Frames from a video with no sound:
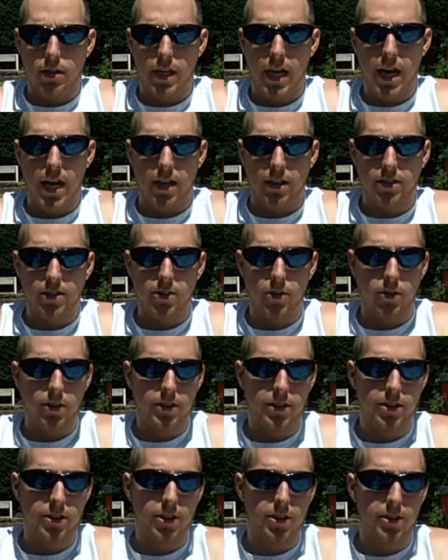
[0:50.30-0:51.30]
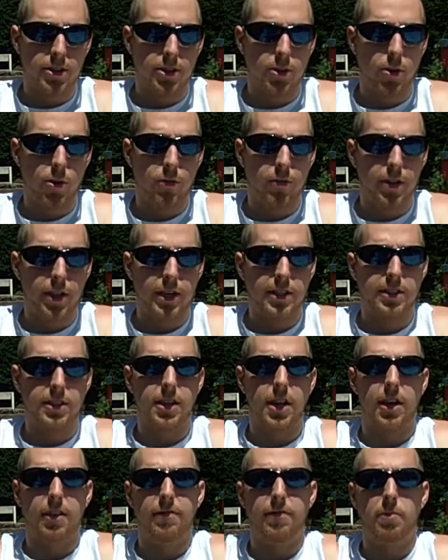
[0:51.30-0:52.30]
let's go over
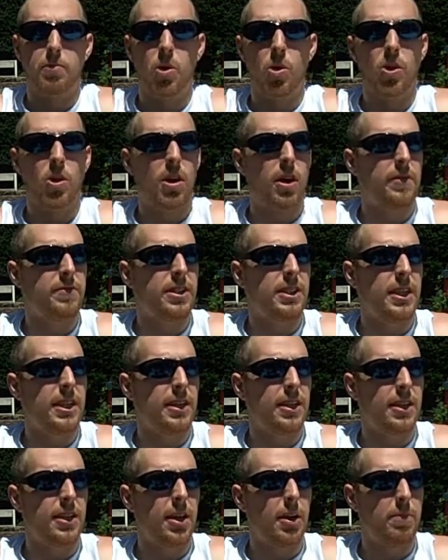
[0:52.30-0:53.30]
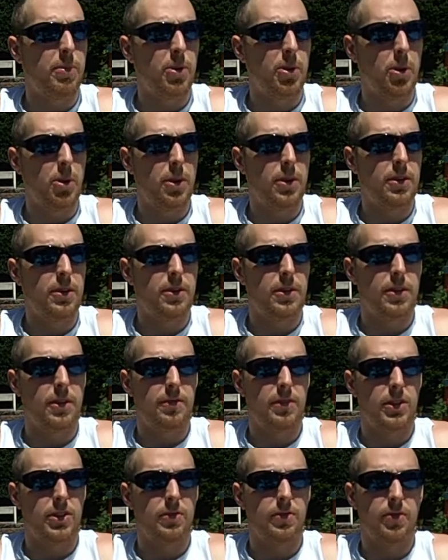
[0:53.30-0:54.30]
this. Famola, I've seen a couple
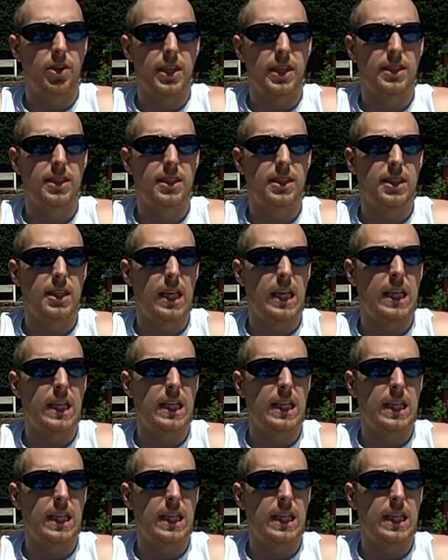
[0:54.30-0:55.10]
of his fights.